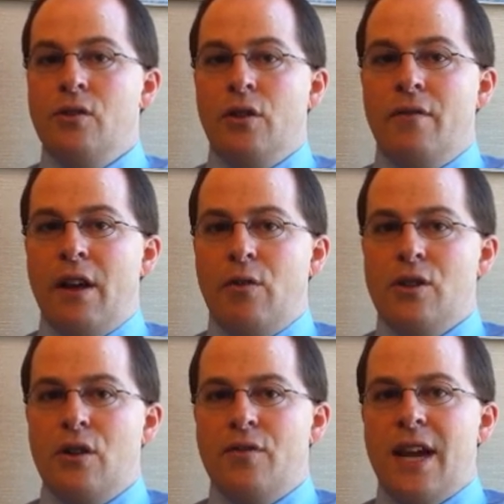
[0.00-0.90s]
So the Federal
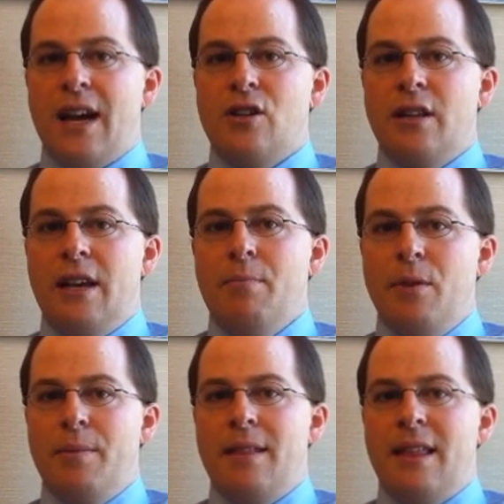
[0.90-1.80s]
Reserve, to actually
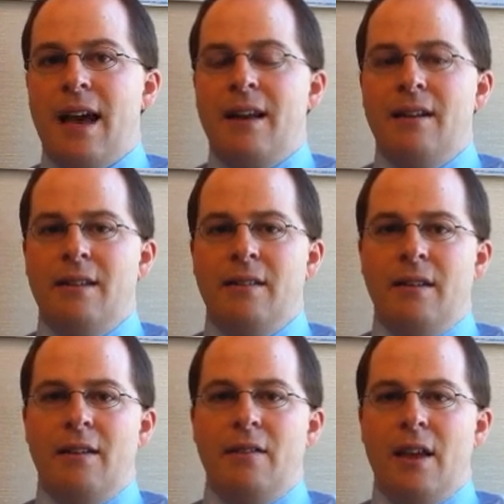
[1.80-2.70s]
implement that,
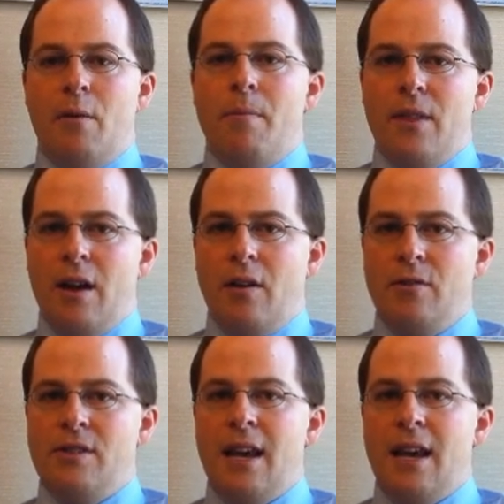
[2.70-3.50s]
they'll